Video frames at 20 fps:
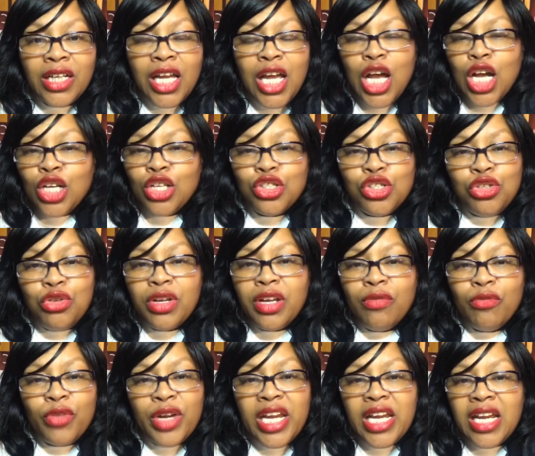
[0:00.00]
because you can
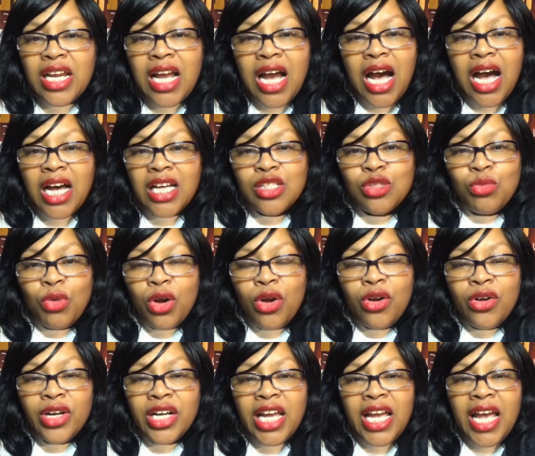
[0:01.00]
read god's word